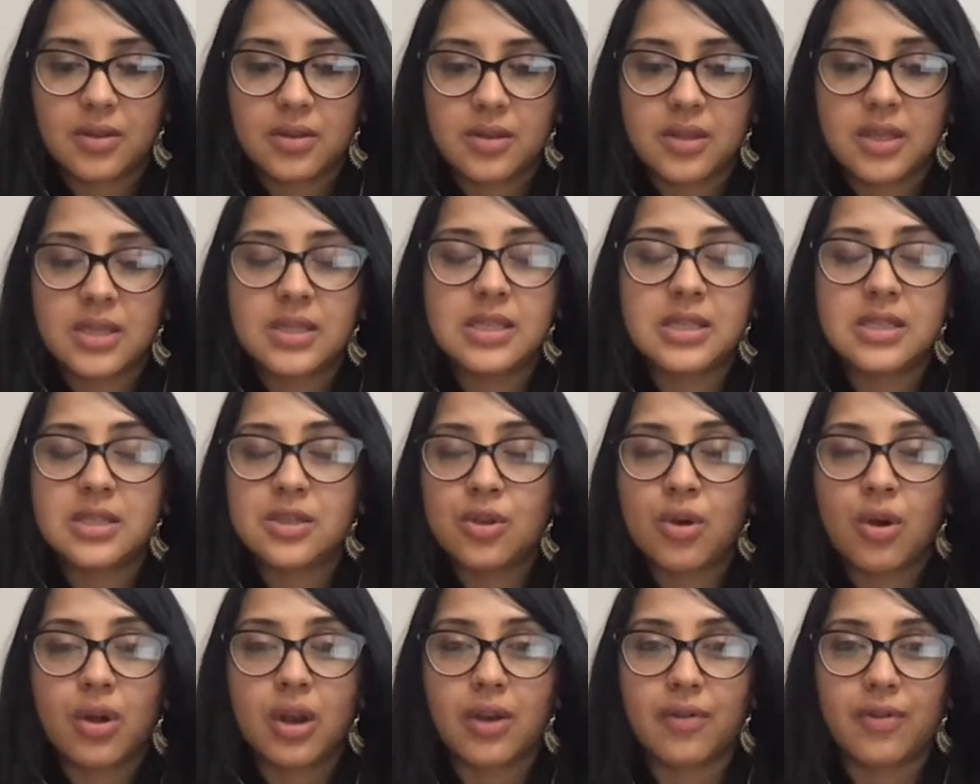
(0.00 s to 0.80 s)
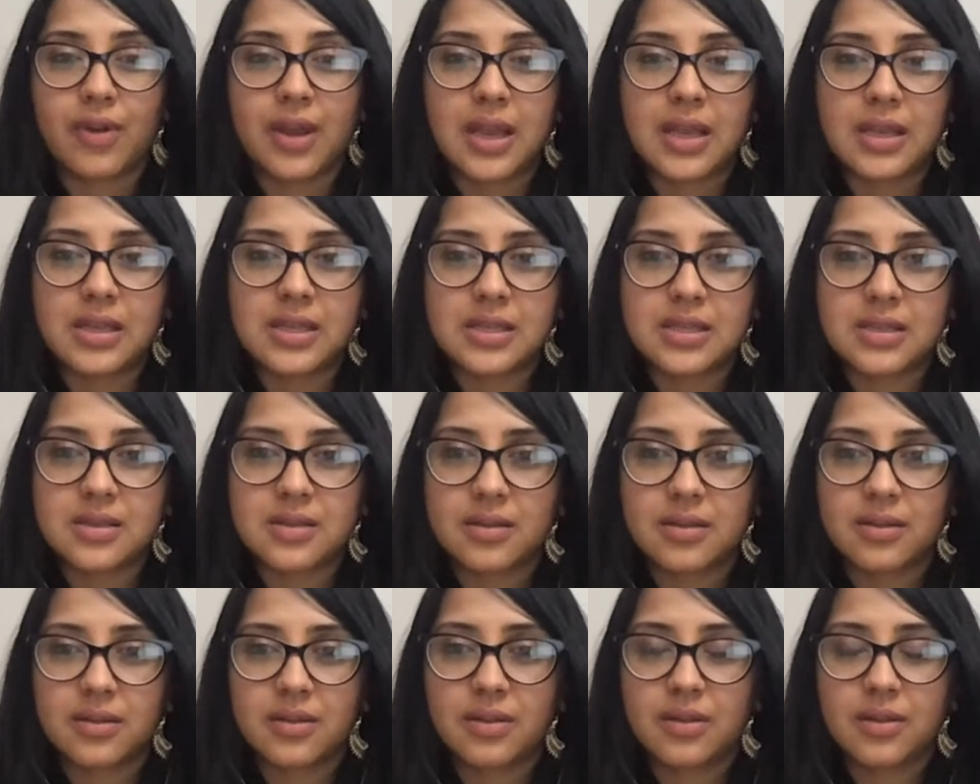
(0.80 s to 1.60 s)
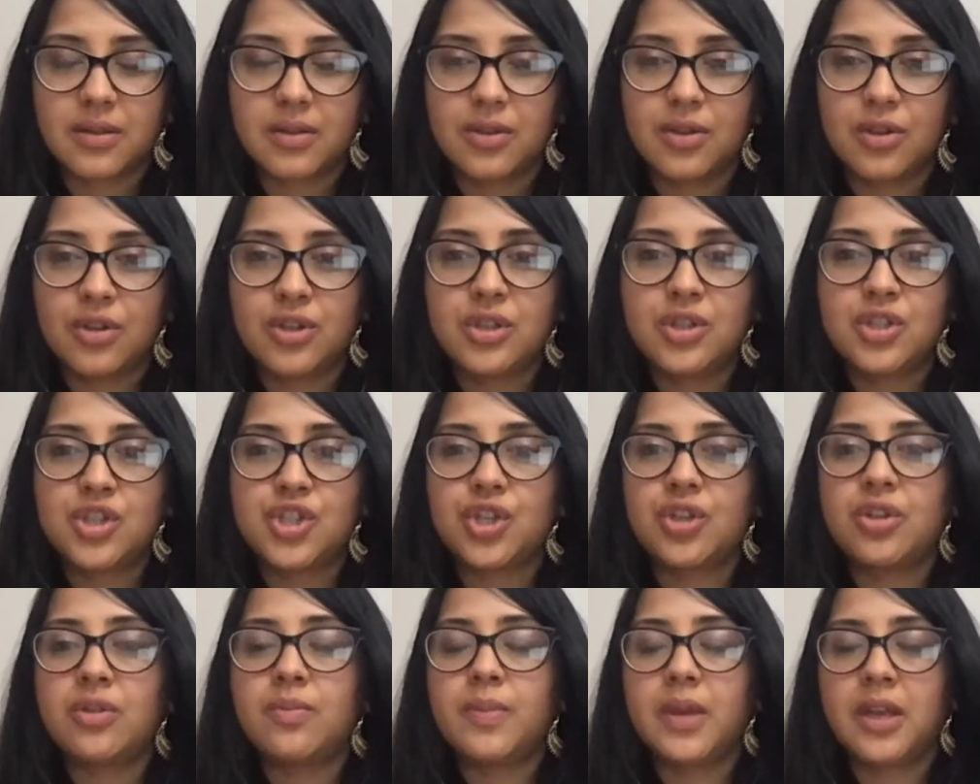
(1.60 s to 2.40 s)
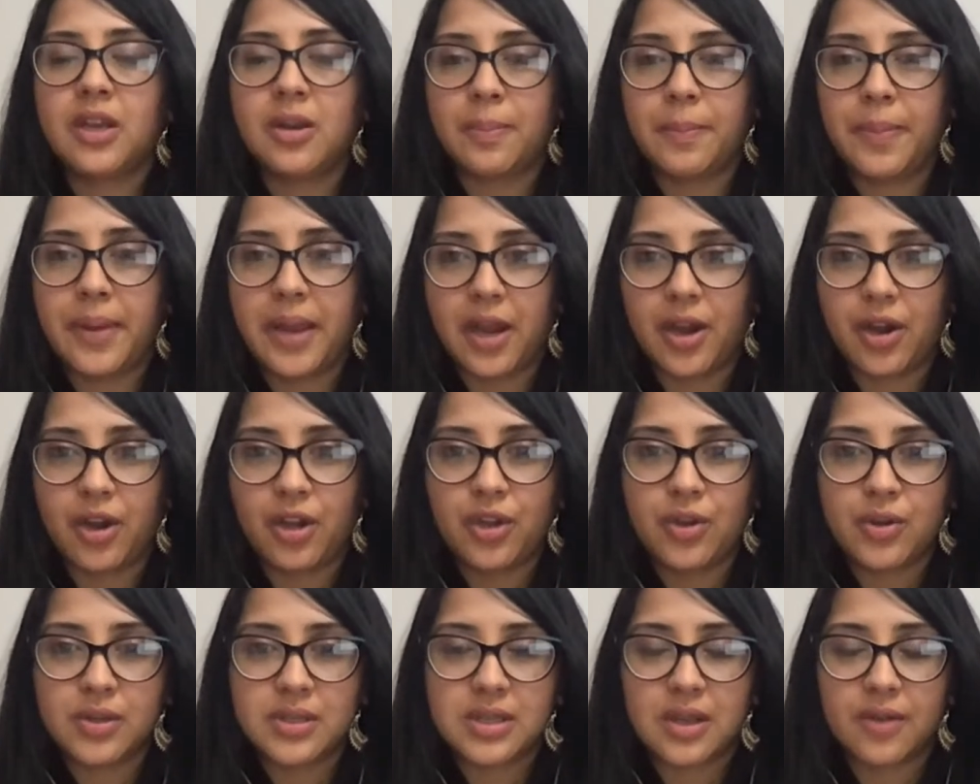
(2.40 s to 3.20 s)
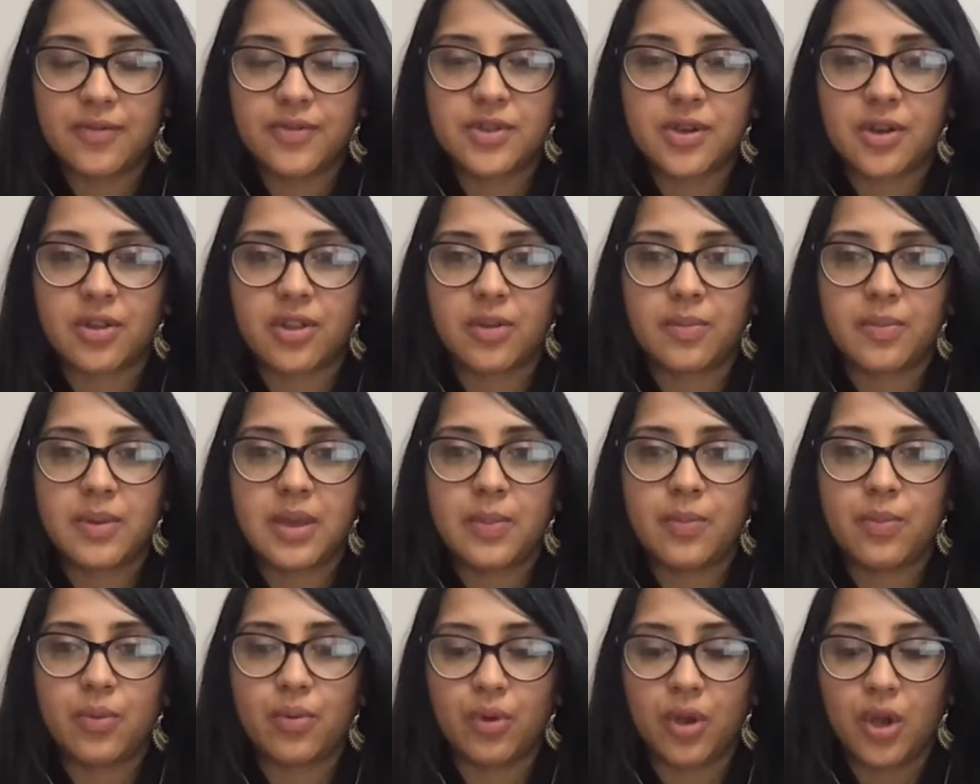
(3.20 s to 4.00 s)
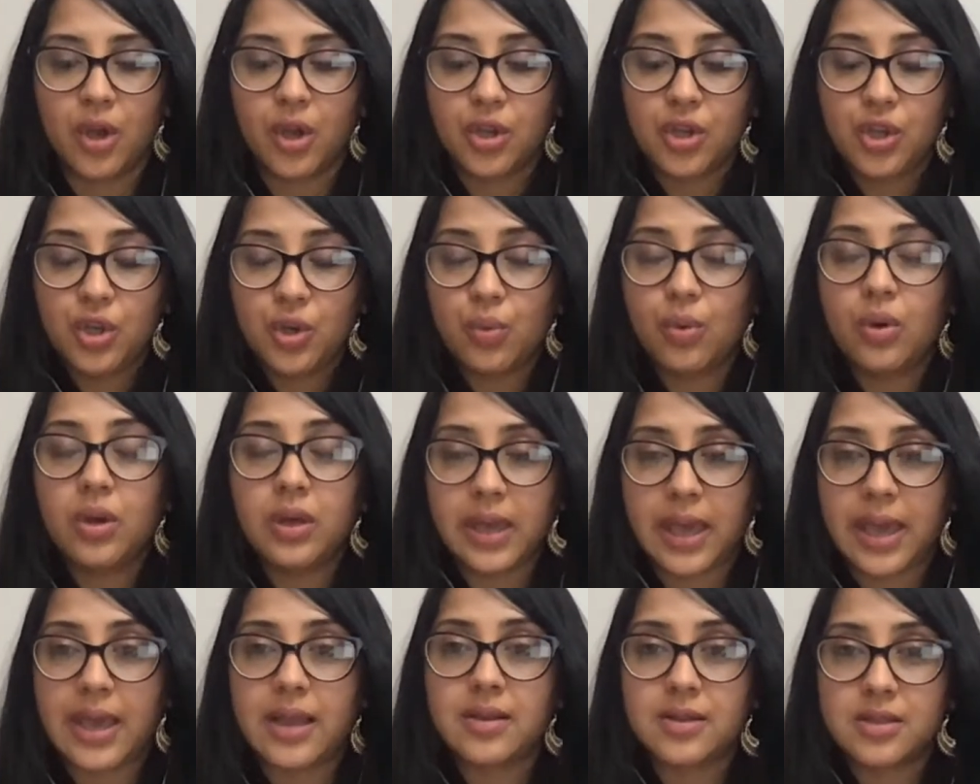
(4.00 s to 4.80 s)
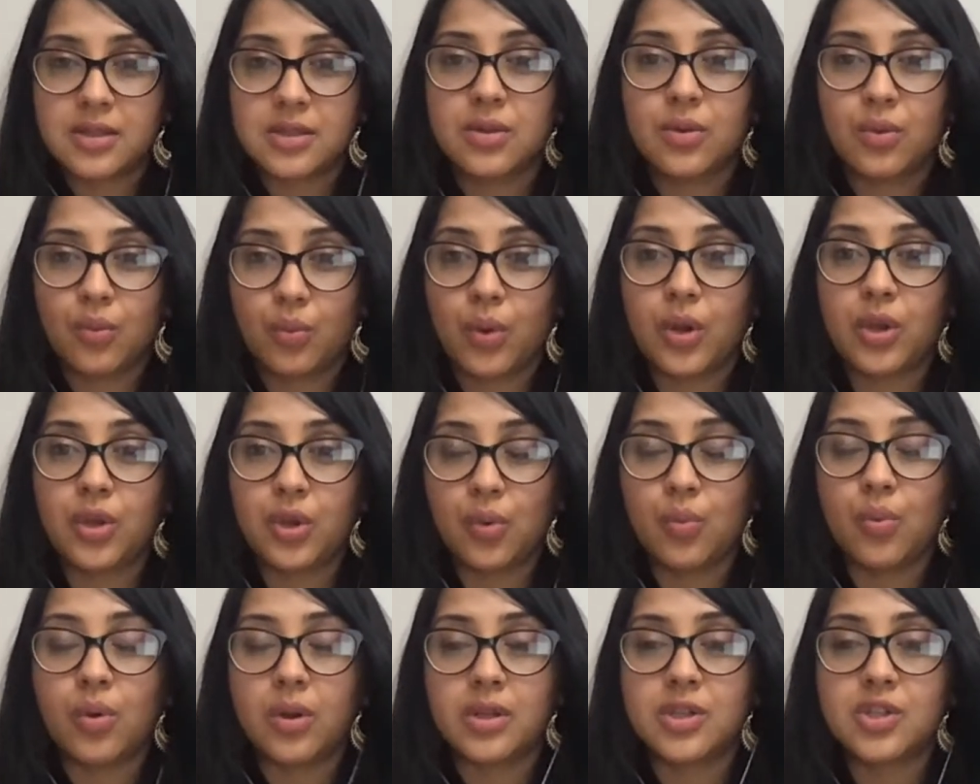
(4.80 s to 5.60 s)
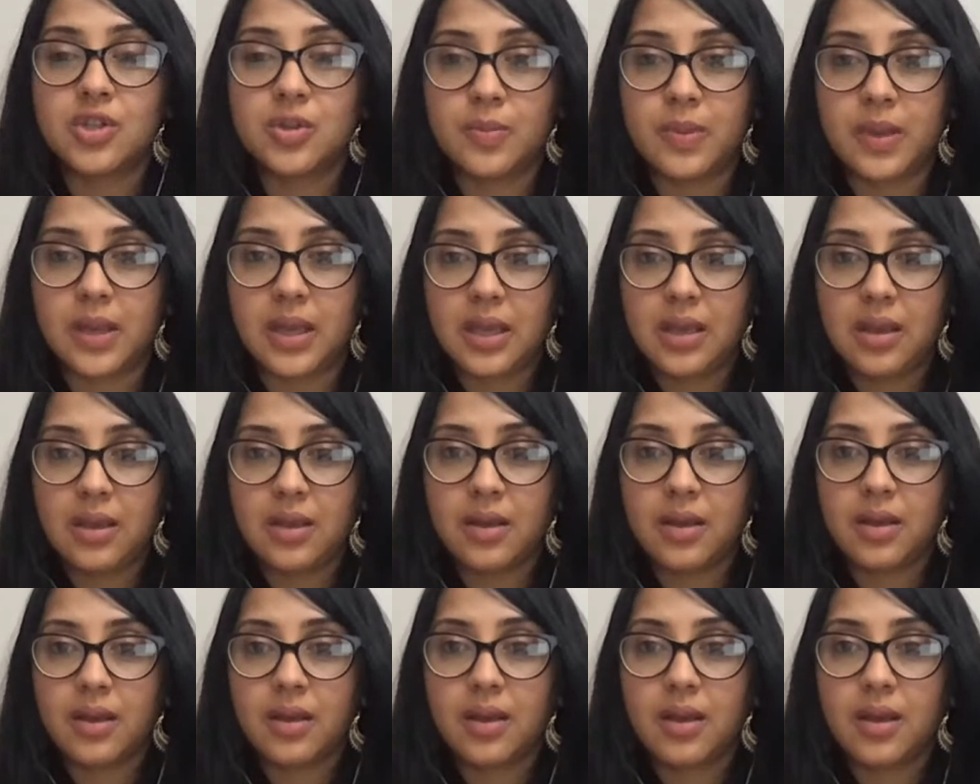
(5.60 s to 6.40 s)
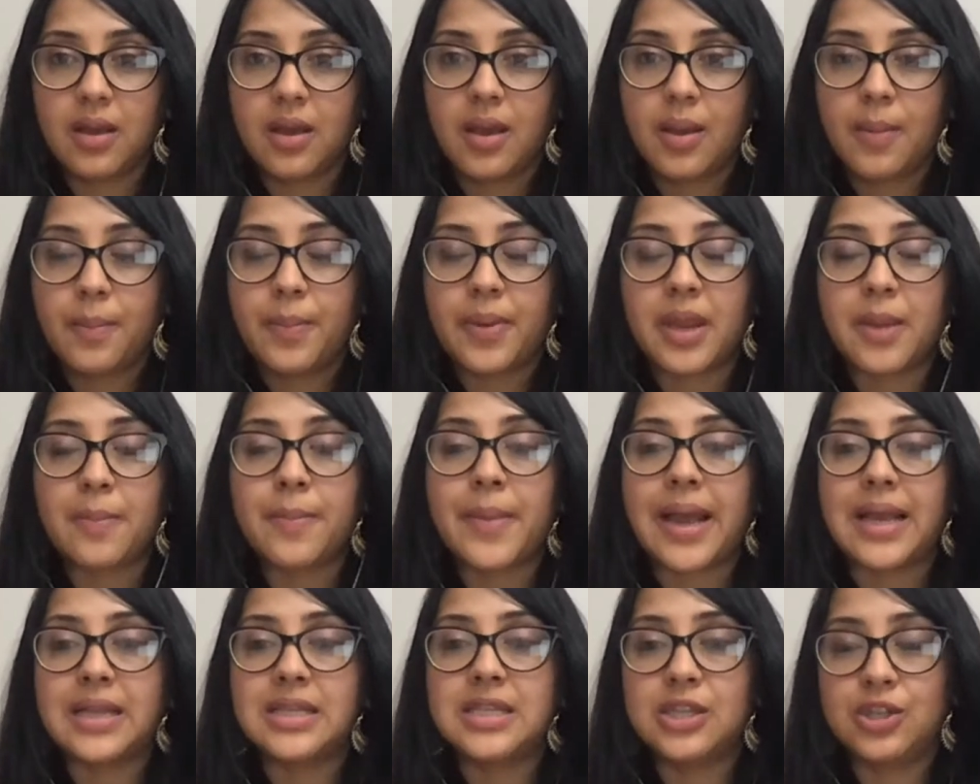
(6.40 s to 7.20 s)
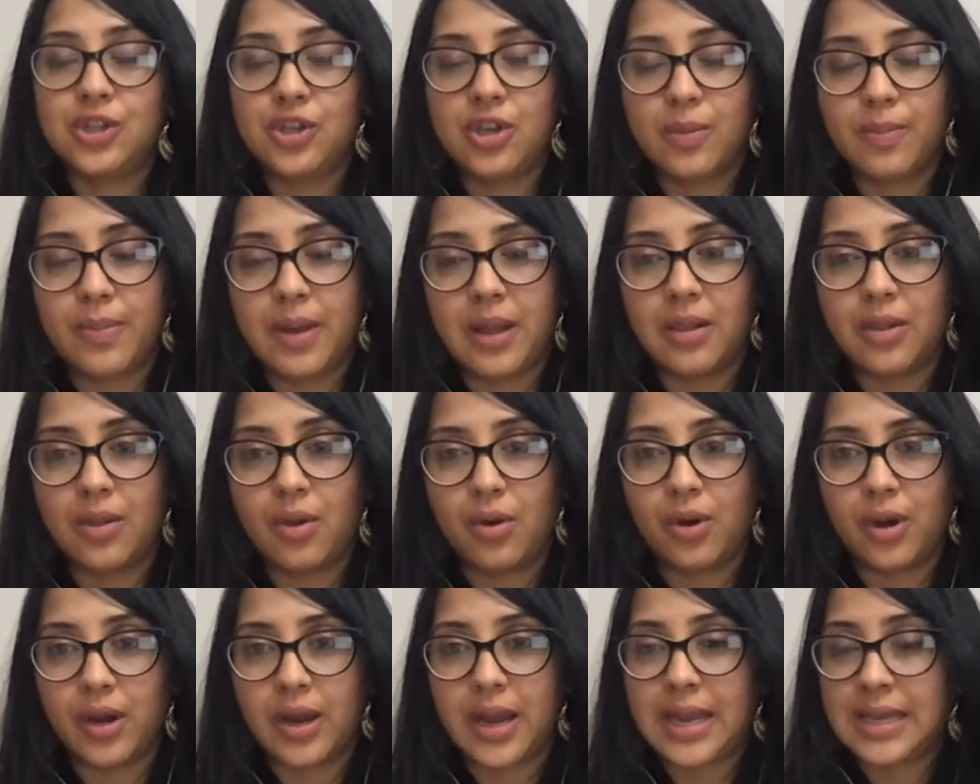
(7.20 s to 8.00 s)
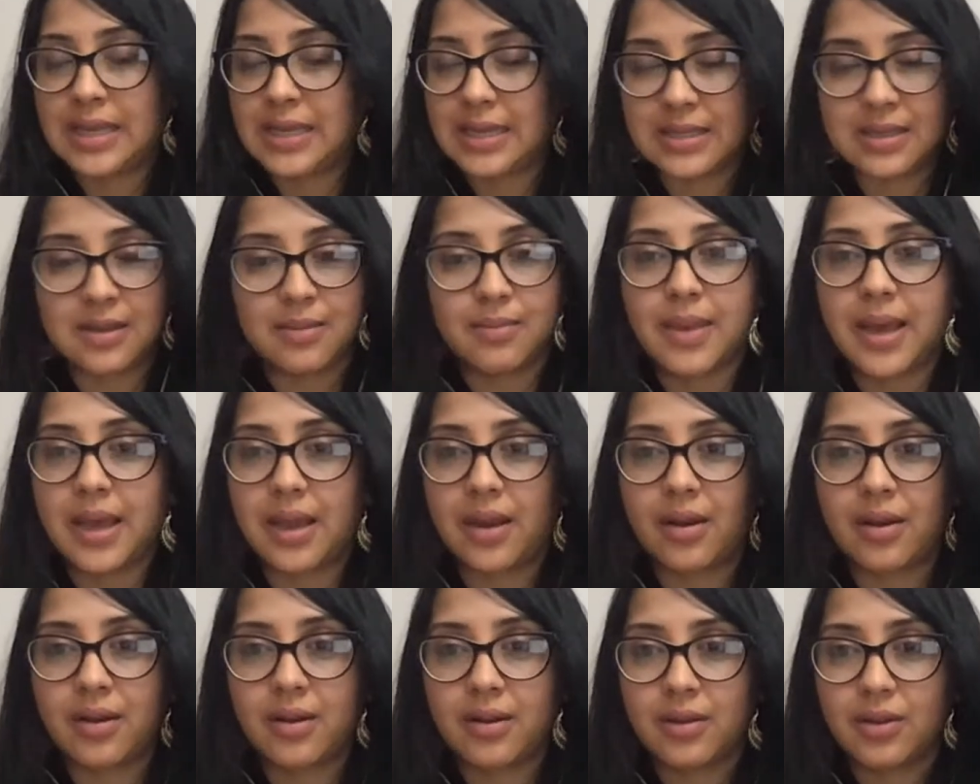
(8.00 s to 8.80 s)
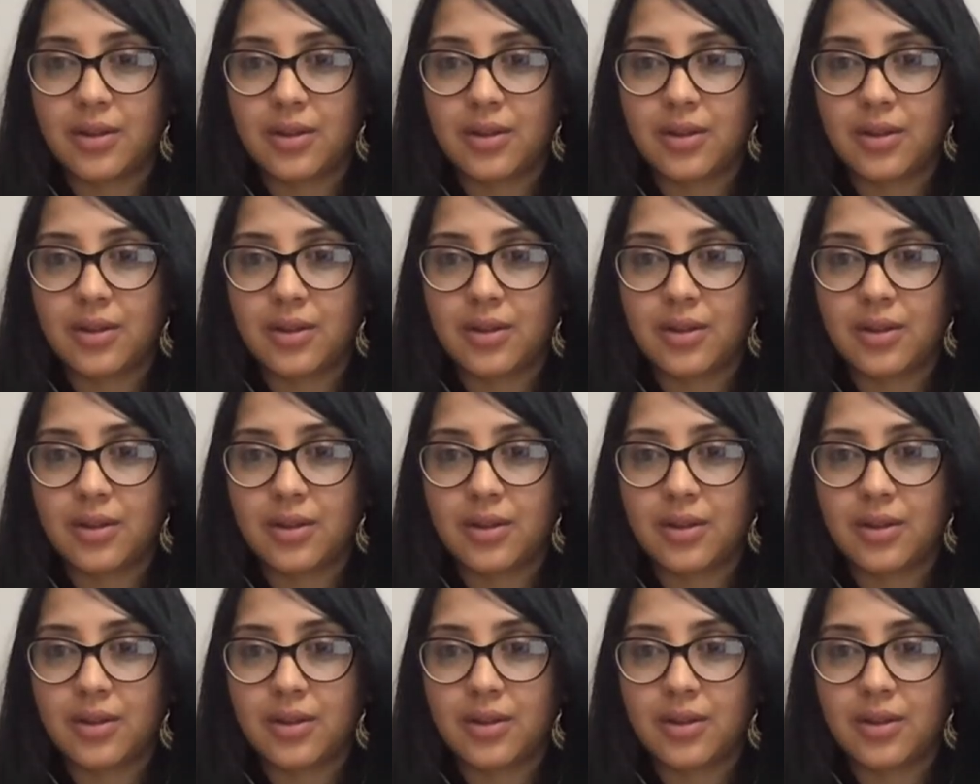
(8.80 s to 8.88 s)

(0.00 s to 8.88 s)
this is not a race. You shouldn't be comparing yourself to other people. You will get where you want to be, but it might take you a bit longer. It doesn't matter.